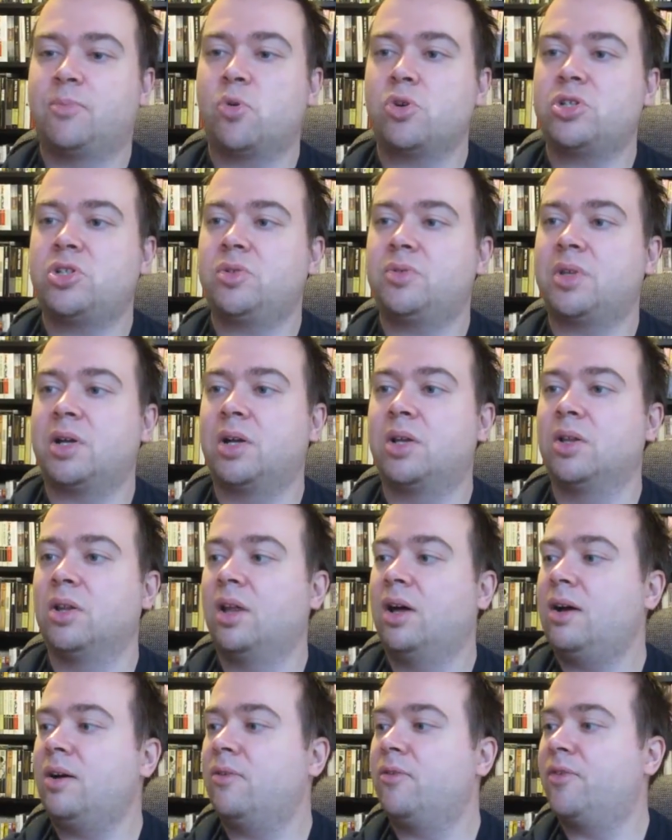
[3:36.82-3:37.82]
more so the
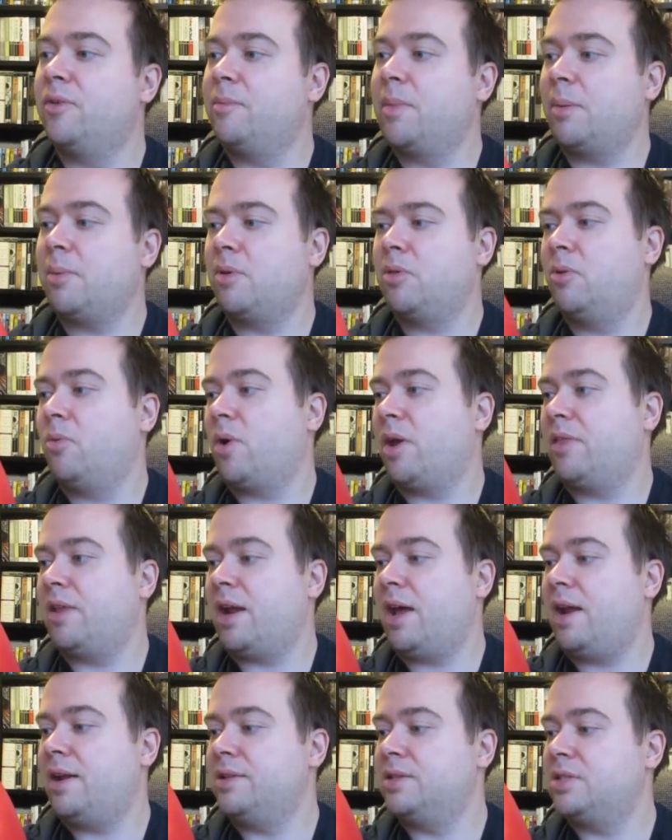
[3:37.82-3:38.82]
glove and maybe the way that
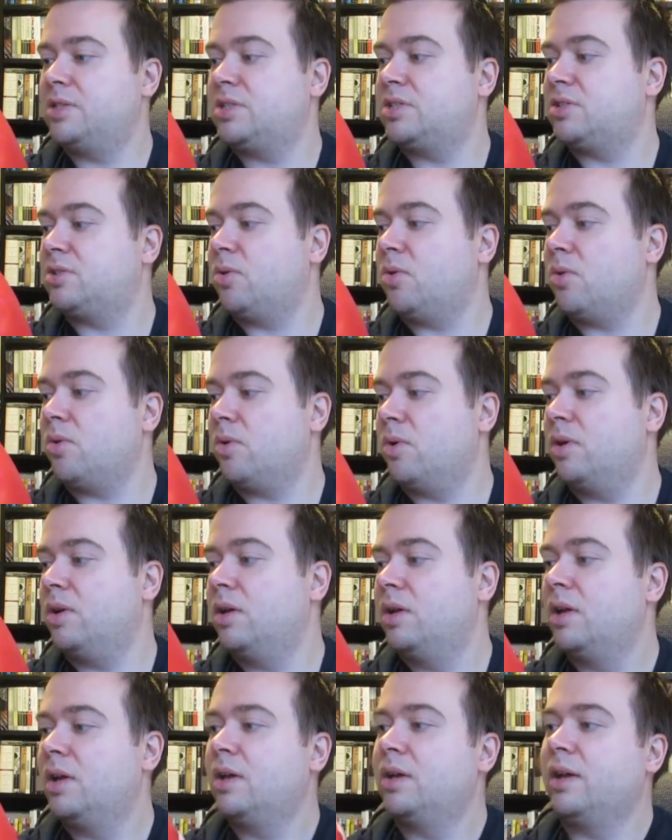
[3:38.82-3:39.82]
I had it
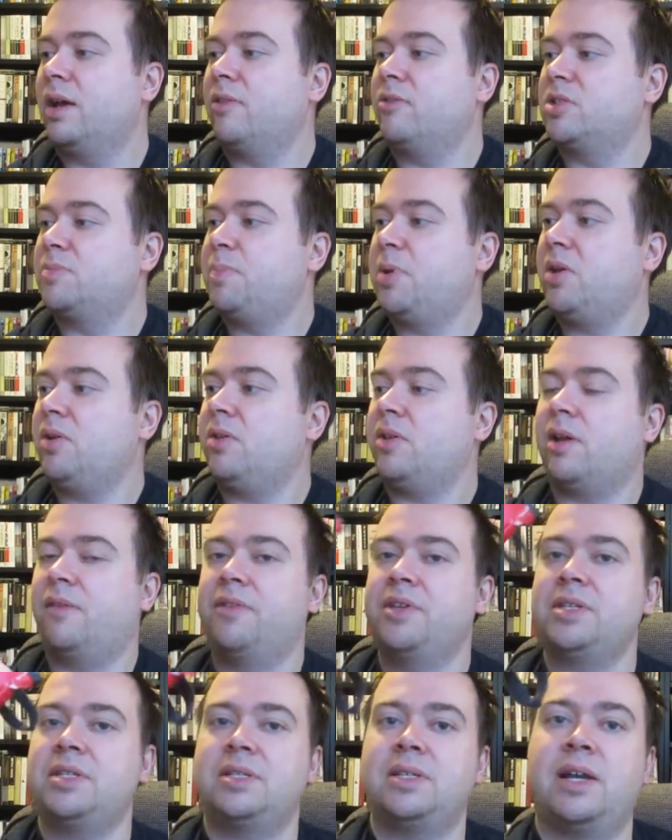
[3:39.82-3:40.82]
stored. Yeah, there's peeling on
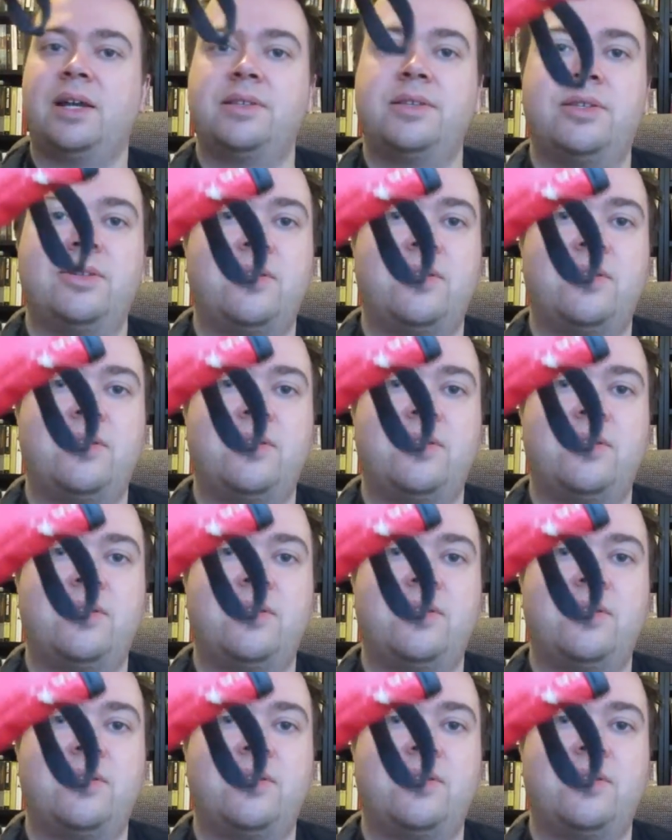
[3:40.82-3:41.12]
this side